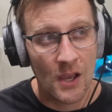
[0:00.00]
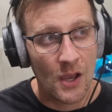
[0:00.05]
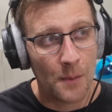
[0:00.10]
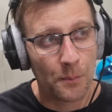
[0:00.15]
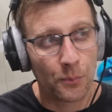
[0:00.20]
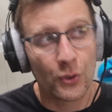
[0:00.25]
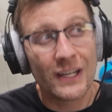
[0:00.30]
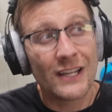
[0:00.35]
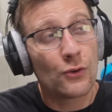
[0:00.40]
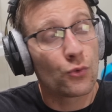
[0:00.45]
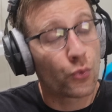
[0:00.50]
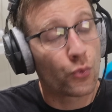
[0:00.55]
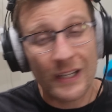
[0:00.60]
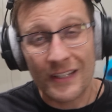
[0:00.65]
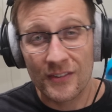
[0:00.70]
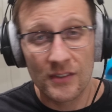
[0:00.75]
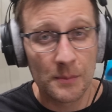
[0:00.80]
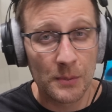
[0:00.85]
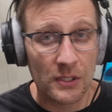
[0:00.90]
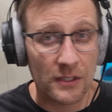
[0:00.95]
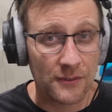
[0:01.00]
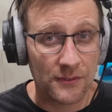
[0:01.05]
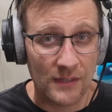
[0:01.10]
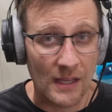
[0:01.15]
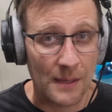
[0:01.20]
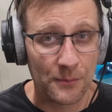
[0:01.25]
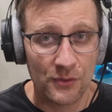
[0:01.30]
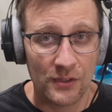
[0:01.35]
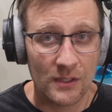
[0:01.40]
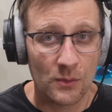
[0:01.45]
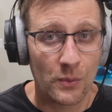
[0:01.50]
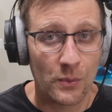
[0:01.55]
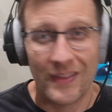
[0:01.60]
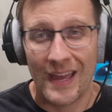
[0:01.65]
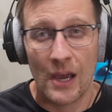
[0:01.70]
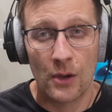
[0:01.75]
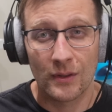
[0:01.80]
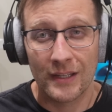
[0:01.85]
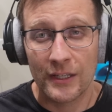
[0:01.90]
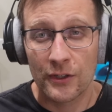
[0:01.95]
Pretty reasonable assumption with
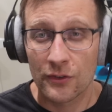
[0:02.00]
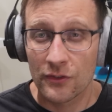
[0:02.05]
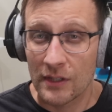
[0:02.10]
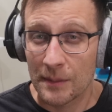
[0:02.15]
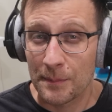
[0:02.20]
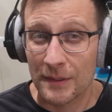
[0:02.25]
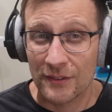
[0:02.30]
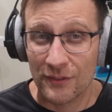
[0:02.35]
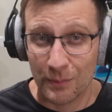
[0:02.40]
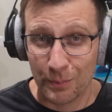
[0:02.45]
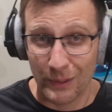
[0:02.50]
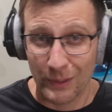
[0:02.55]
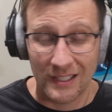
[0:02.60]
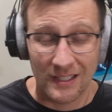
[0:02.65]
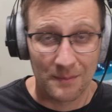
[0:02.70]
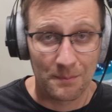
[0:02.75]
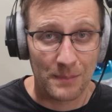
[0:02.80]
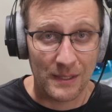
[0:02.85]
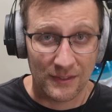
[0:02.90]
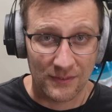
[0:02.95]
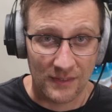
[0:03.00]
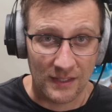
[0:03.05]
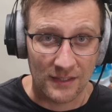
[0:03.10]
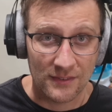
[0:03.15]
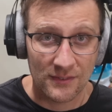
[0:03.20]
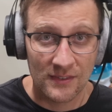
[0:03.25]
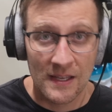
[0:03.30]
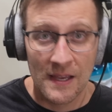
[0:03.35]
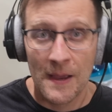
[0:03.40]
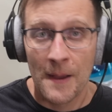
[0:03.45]
how leadership is split in business.